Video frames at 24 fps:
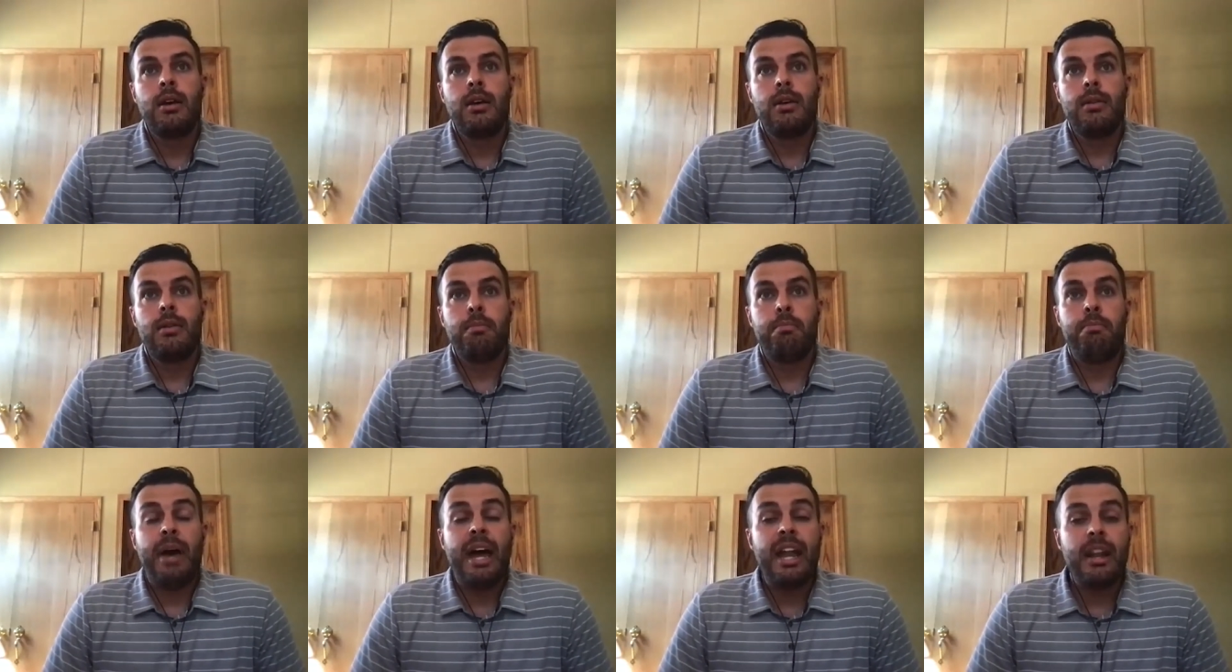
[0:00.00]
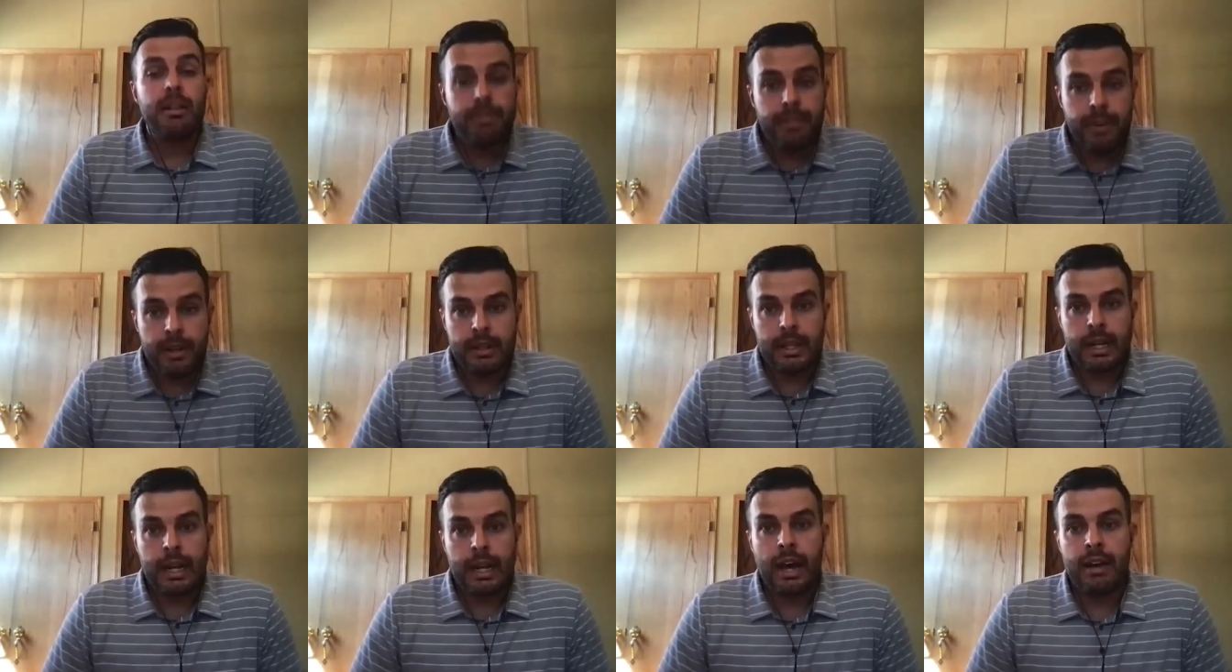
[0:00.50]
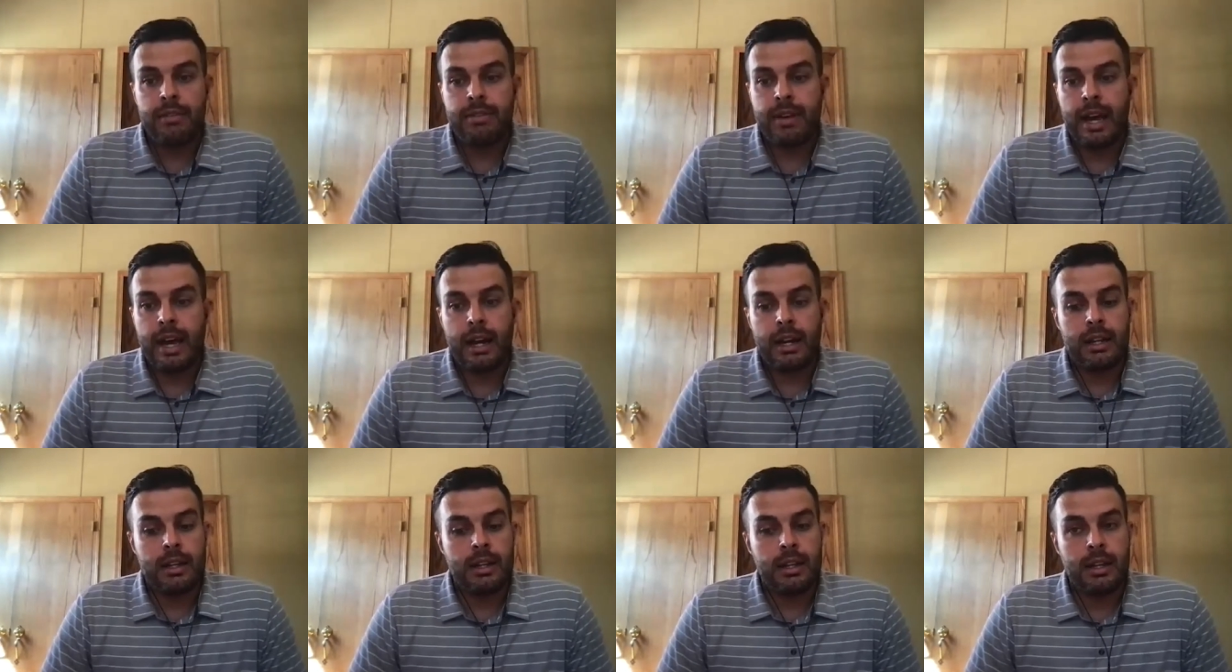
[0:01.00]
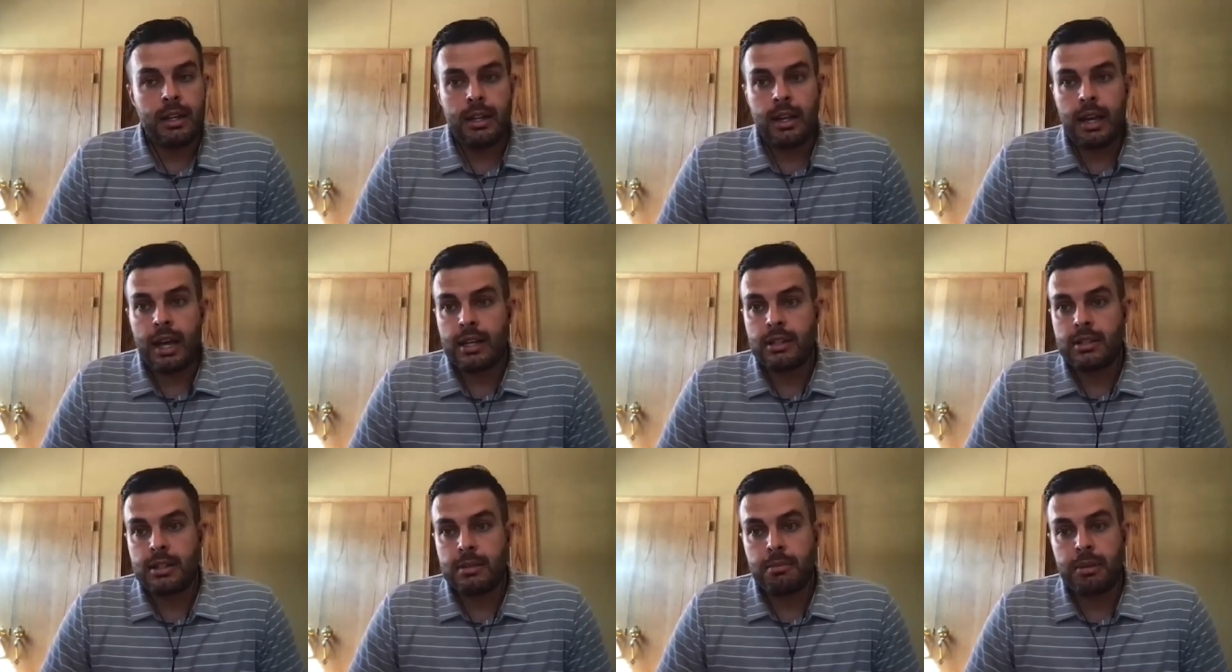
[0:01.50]
benefit that I've had, and it
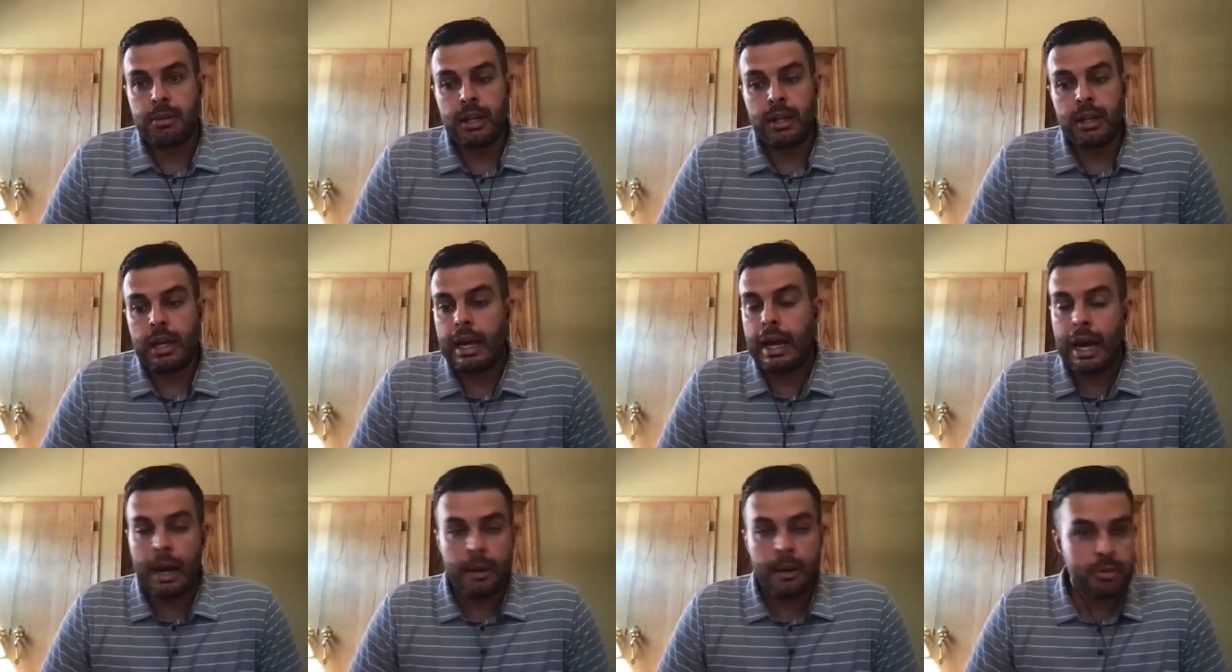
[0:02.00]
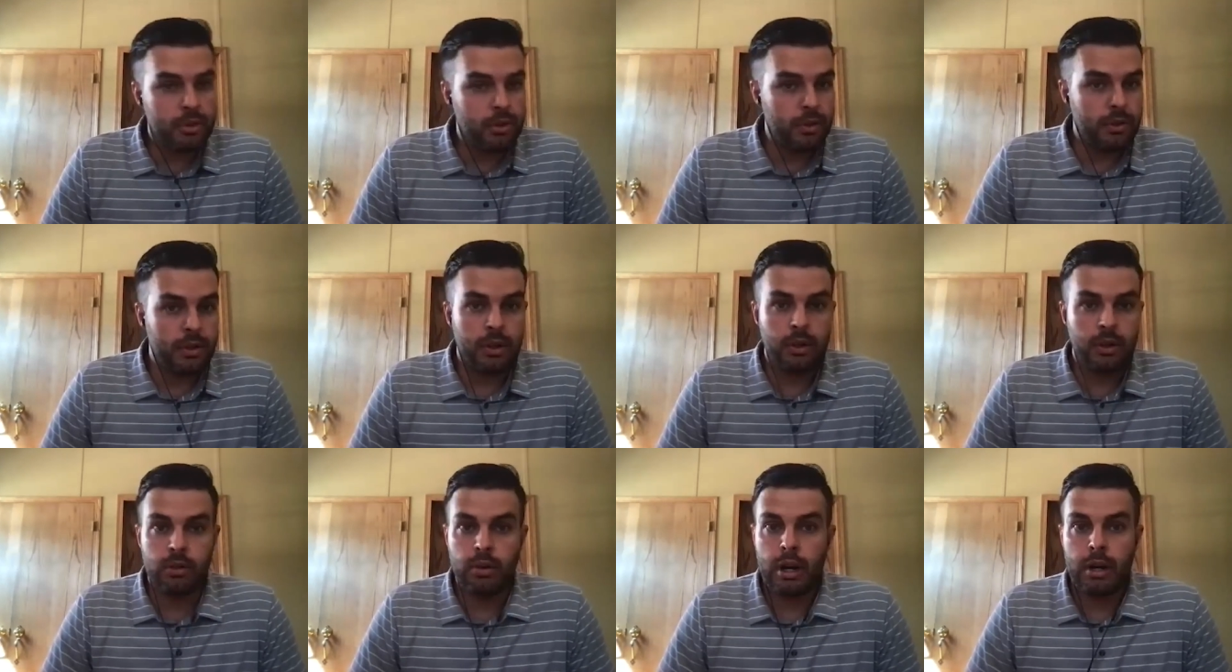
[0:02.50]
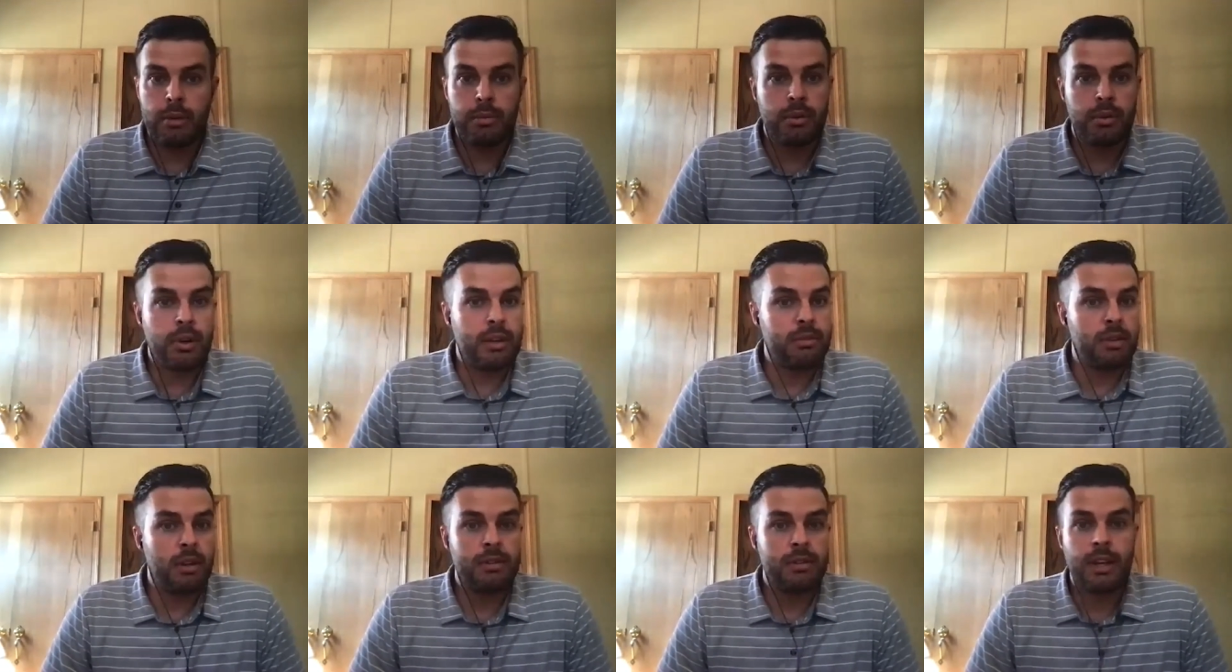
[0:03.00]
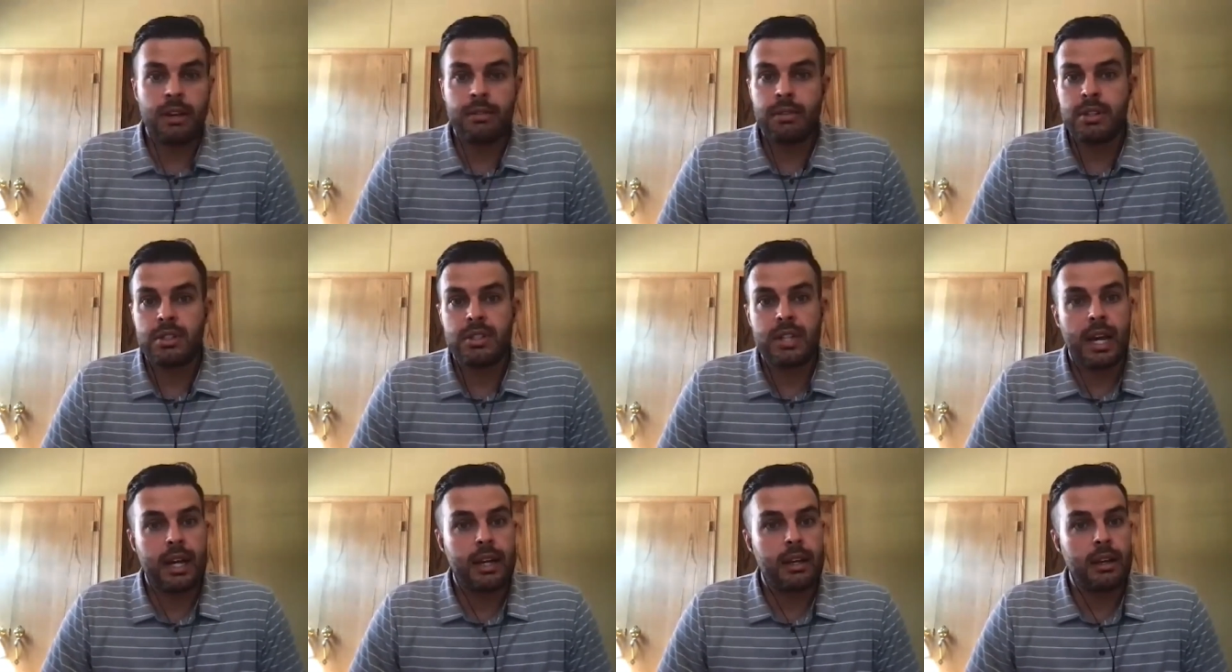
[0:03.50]
has been absolutely incredible. I've loved every
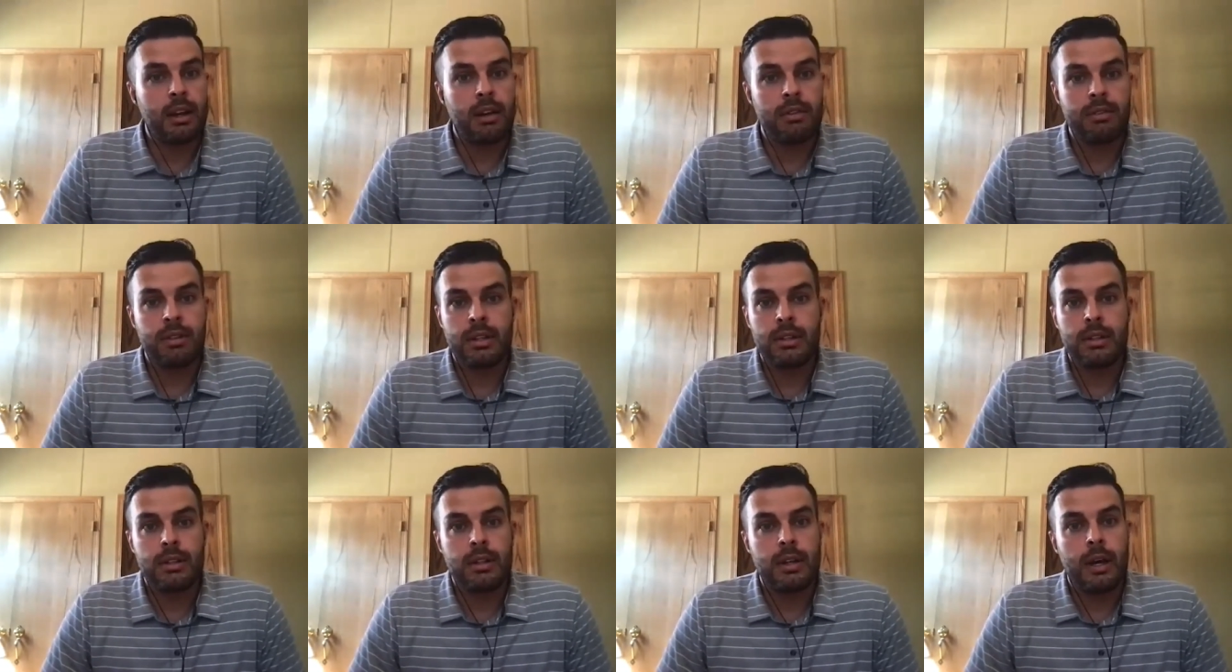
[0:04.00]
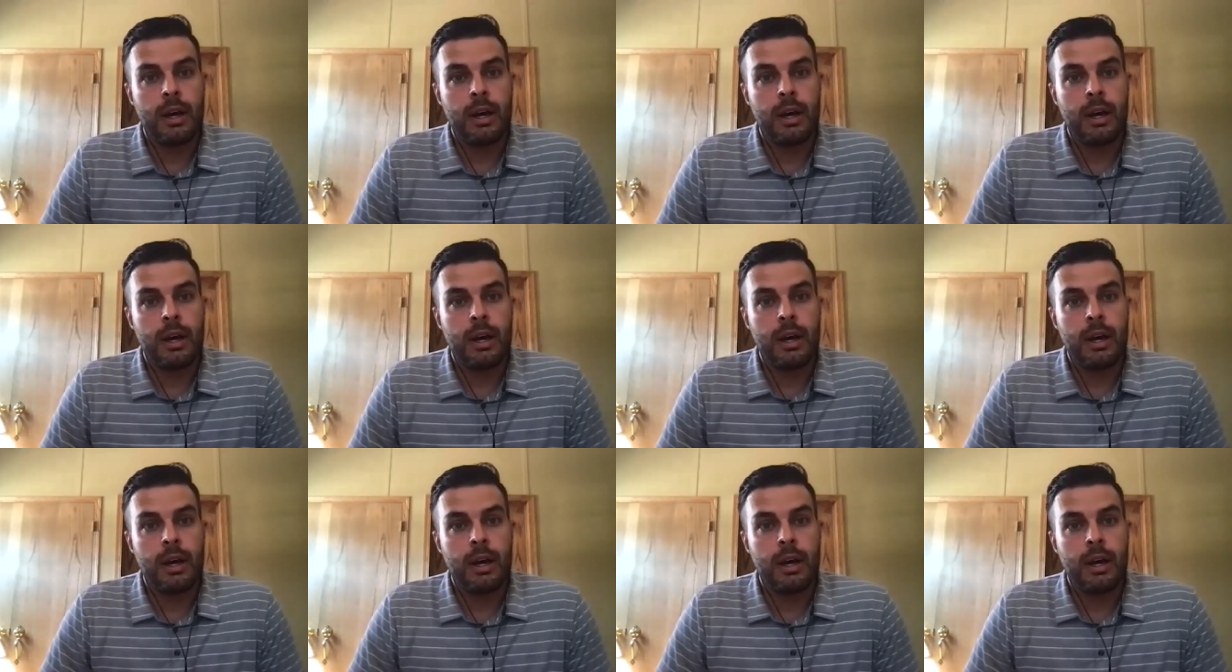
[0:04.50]
second of it.